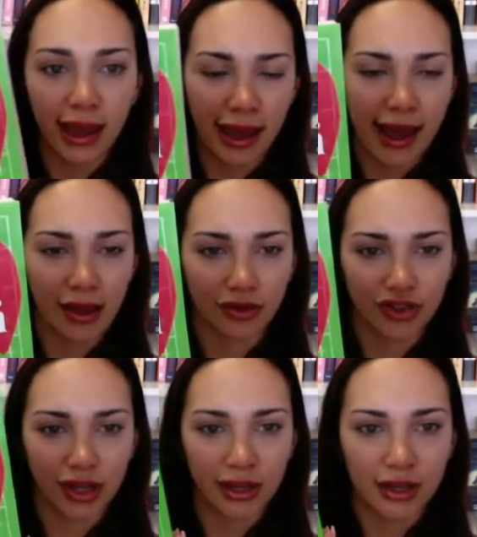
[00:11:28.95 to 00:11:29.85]
how
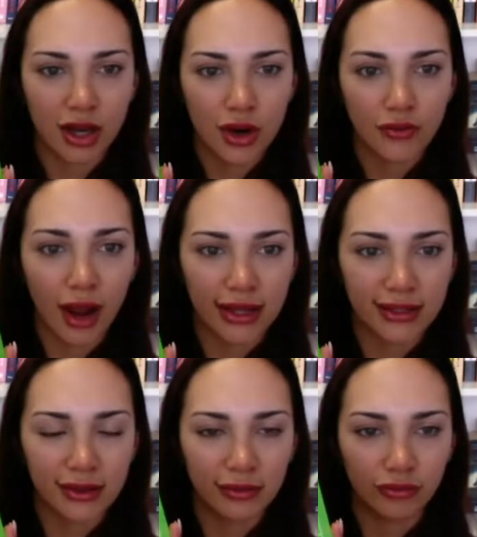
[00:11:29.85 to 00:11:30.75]
she
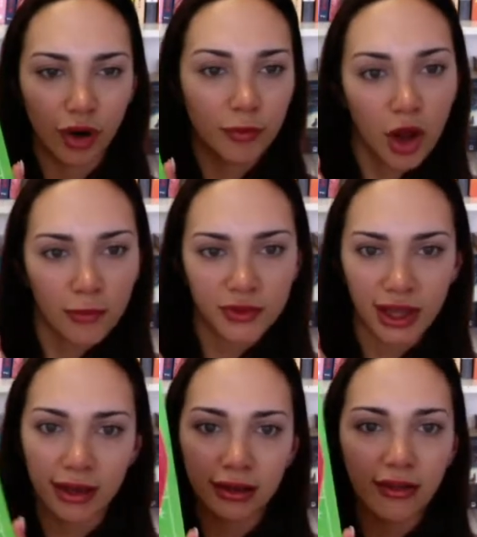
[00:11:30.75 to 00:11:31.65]
writes rom-coms
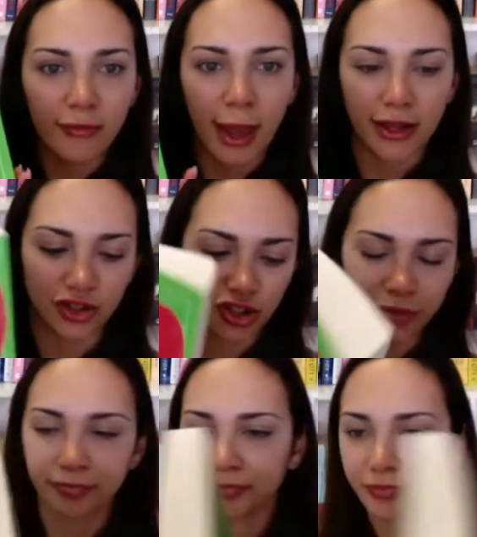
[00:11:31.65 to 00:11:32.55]
and Love Match.